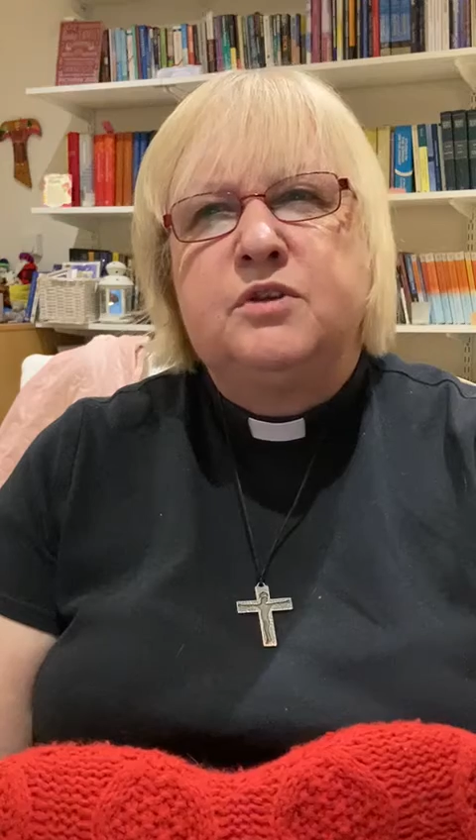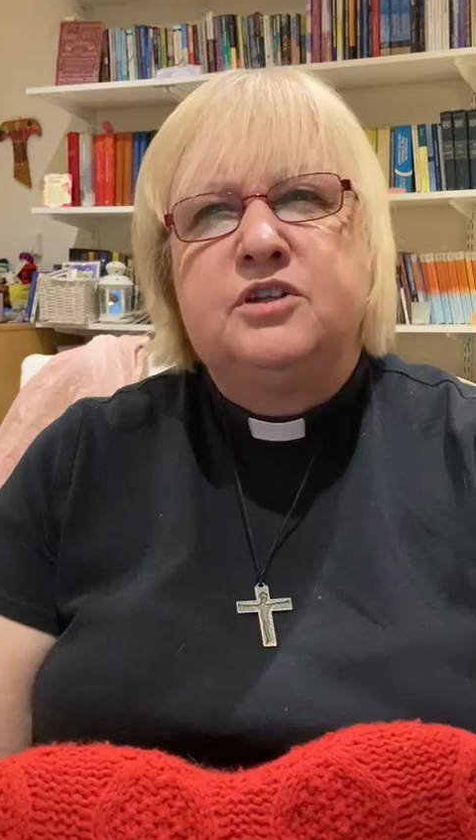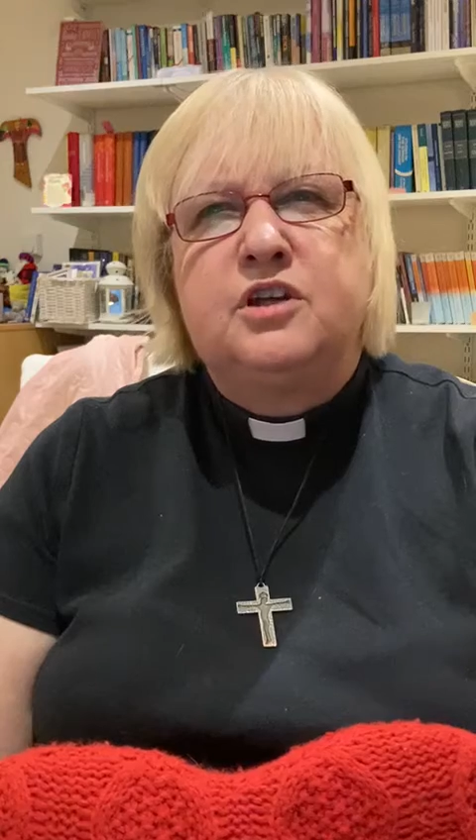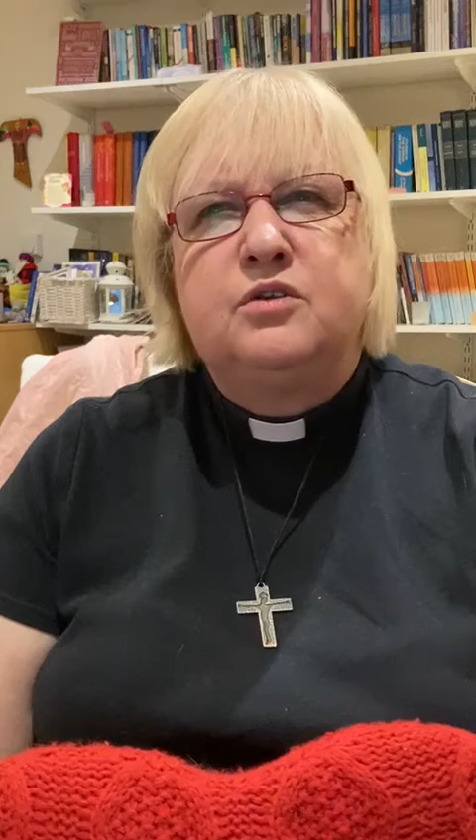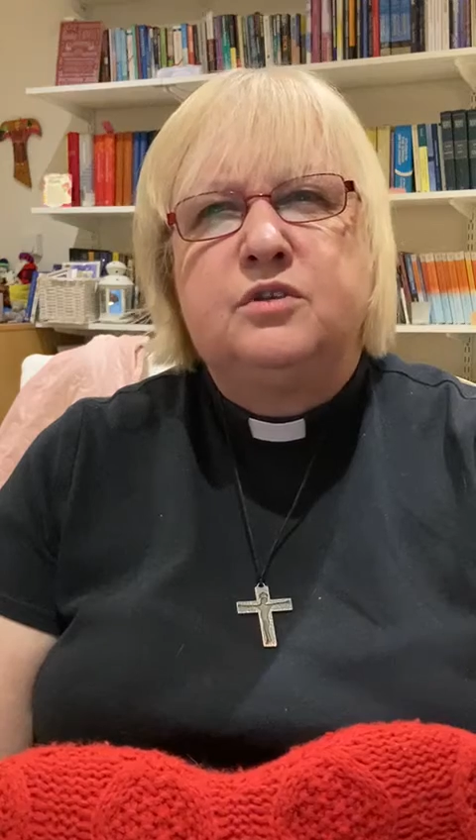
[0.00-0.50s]
we are
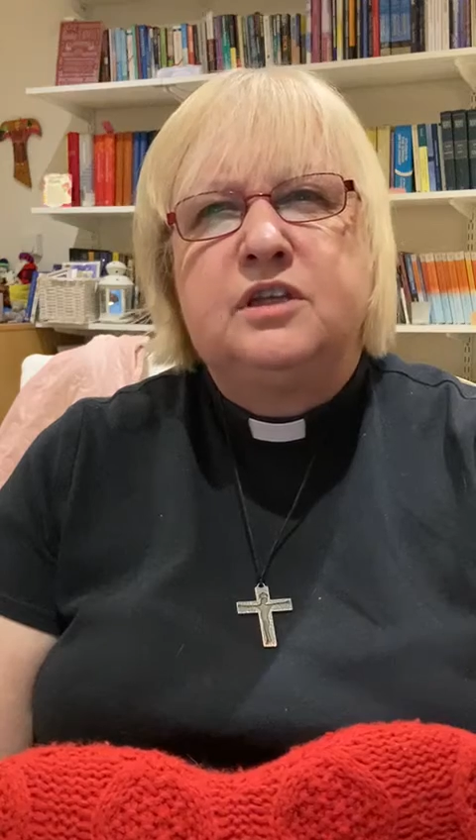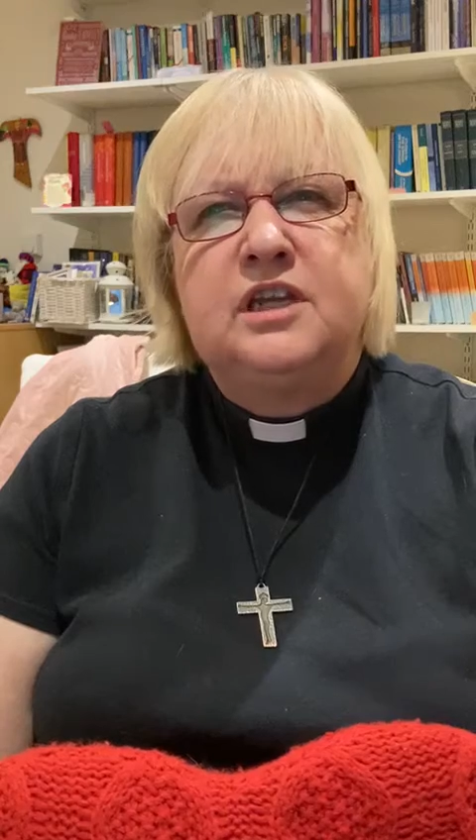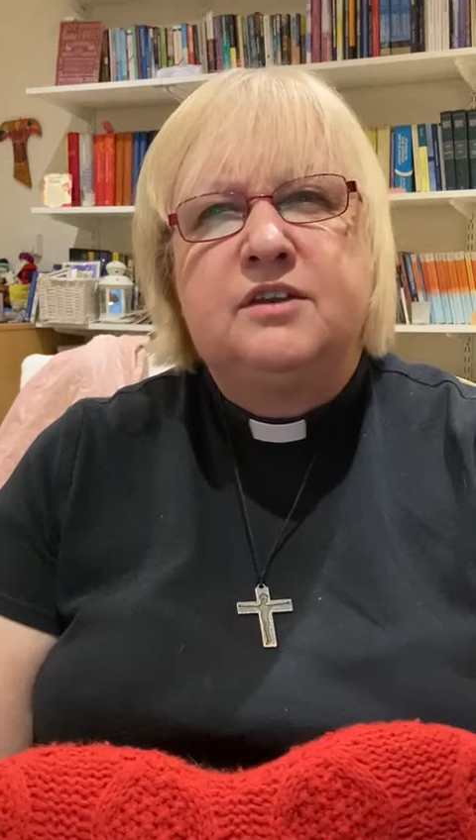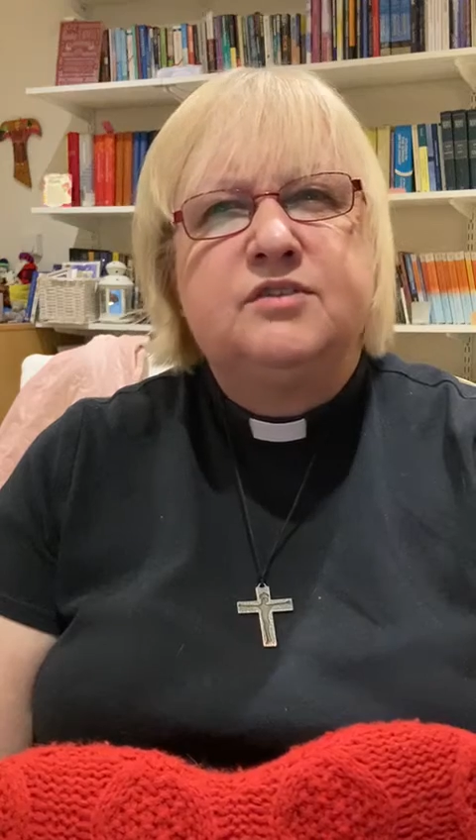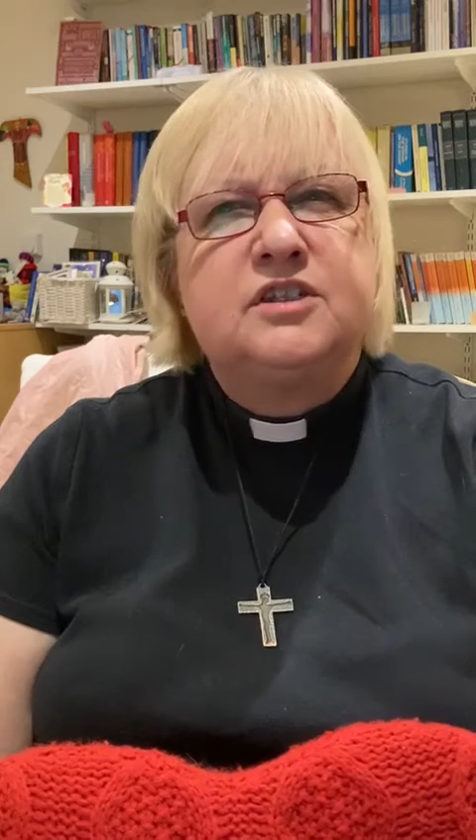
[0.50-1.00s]
told that
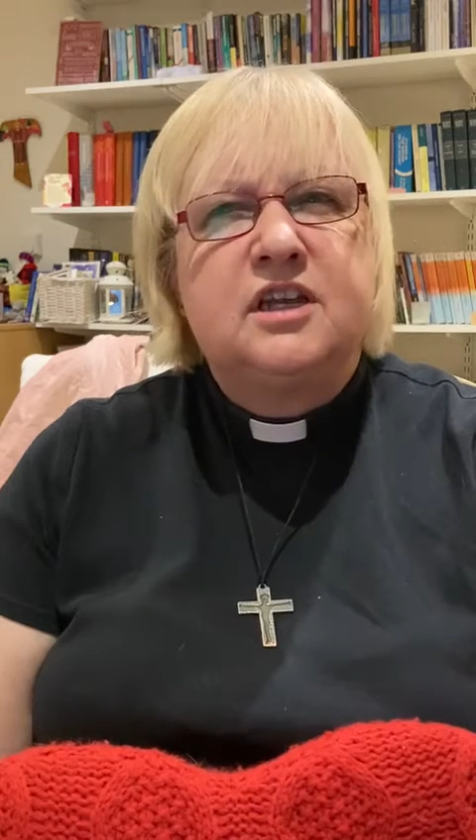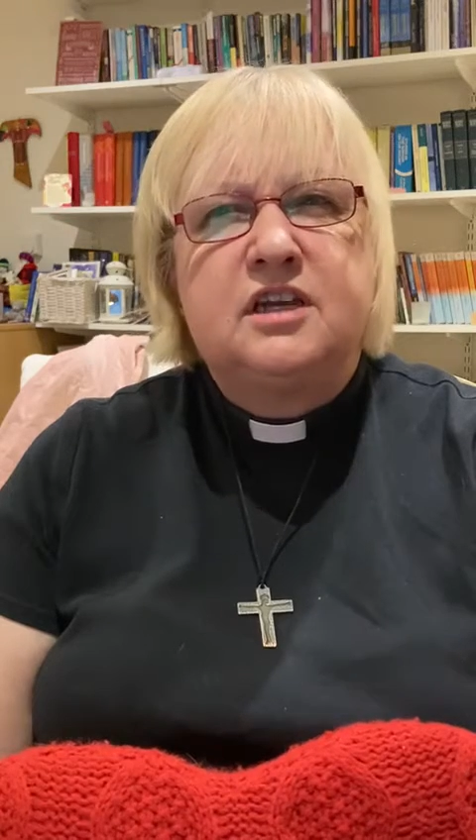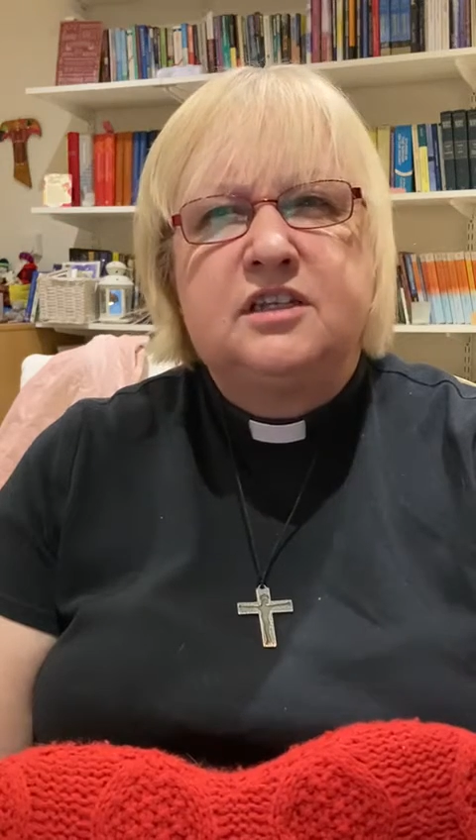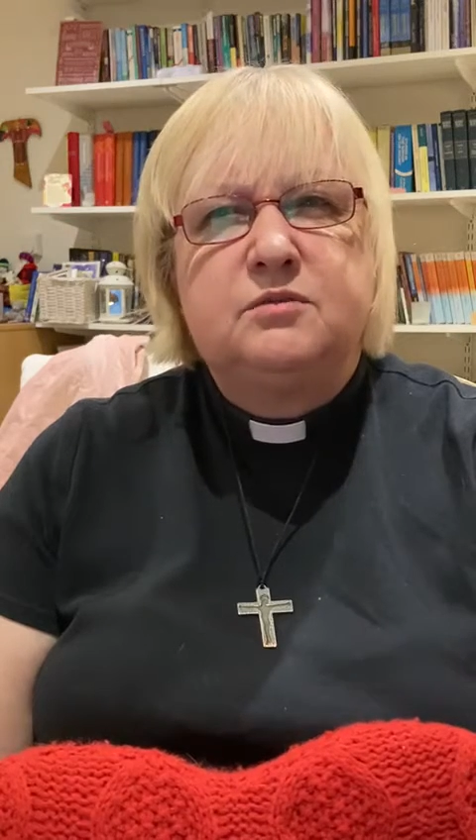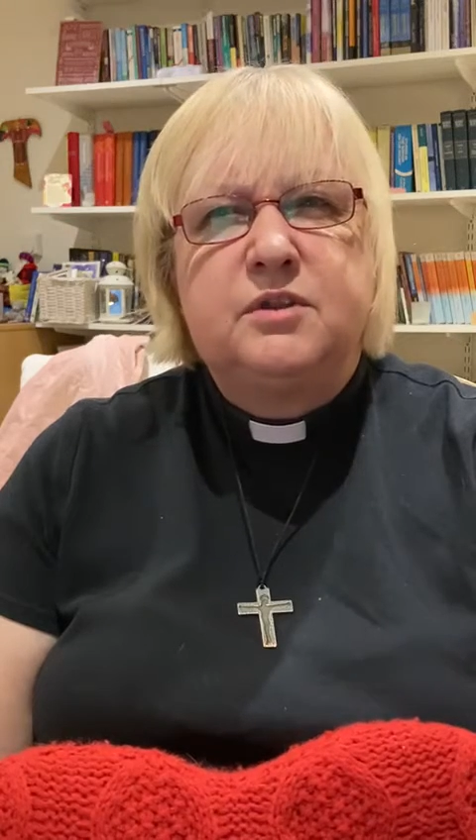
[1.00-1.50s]
love started